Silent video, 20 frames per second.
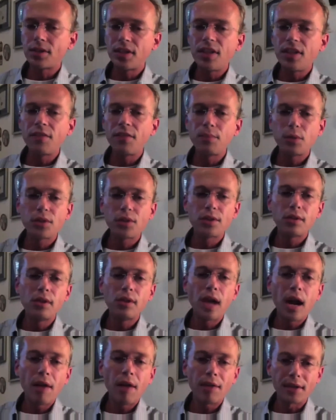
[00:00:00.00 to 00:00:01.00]
Steve
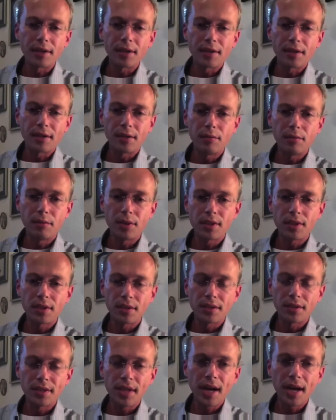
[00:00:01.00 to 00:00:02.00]
Bussolari, who
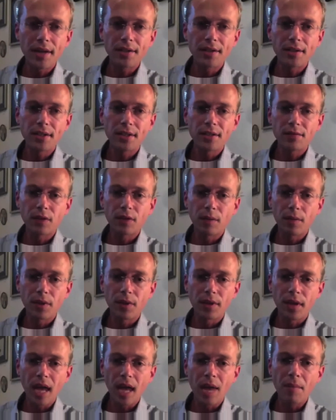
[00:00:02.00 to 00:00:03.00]
is a scientist
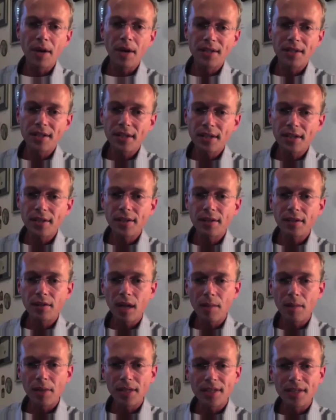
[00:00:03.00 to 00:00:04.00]
from the
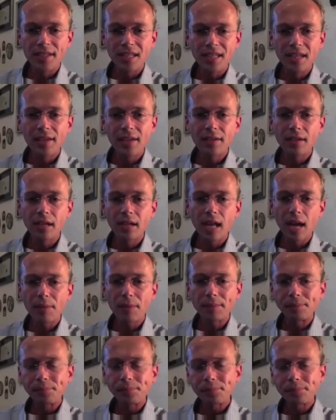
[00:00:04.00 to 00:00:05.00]
MIT's Lincoln
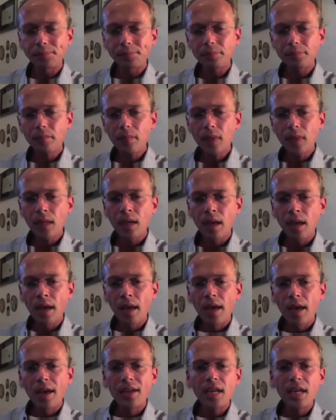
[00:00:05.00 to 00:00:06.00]
Lab,
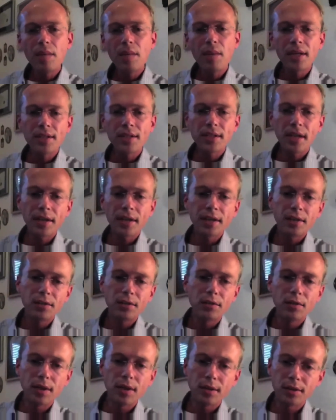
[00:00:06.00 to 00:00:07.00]
and he made a study
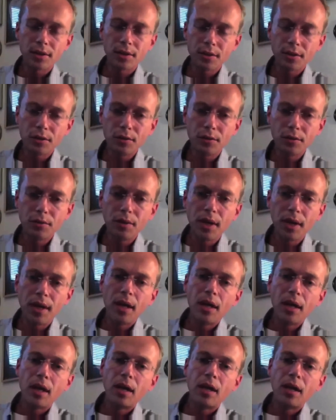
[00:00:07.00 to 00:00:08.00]
in 2002
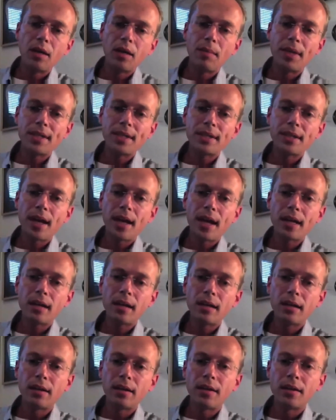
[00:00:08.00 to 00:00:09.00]
by the
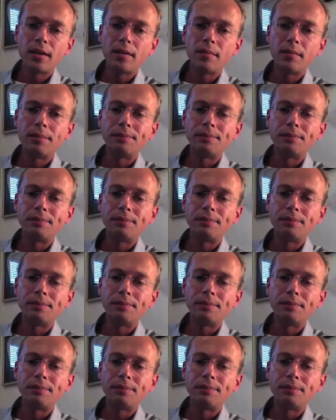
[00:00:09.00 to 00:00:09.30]
title.